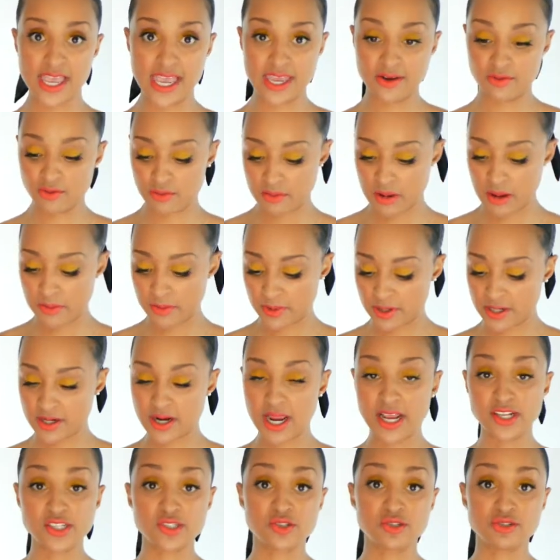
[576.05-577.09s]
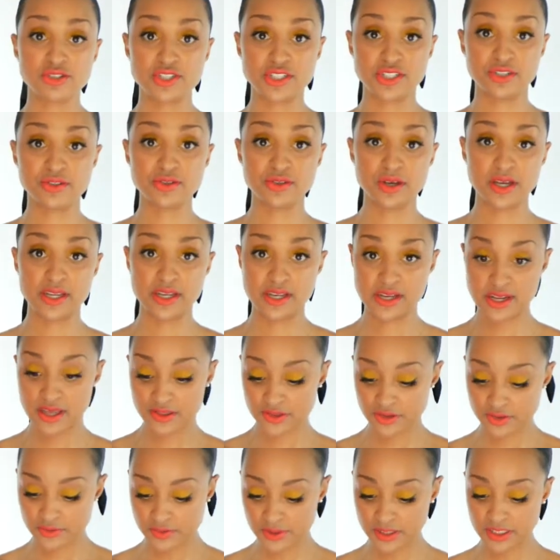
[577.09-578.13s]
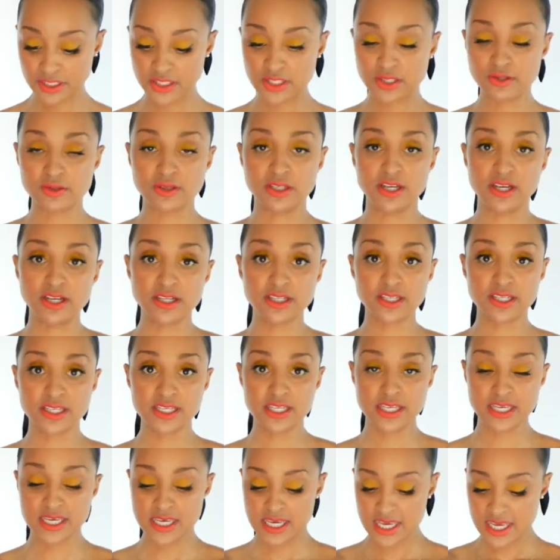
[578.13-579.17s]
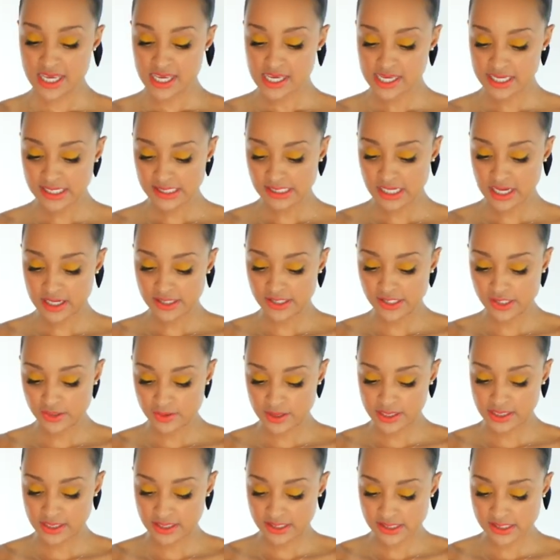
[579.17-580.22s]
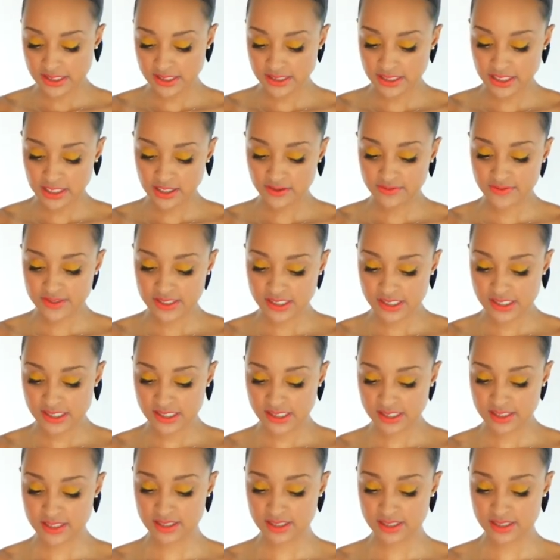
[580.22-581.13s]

And remember, I told you another really cute look is undoing the sleeves.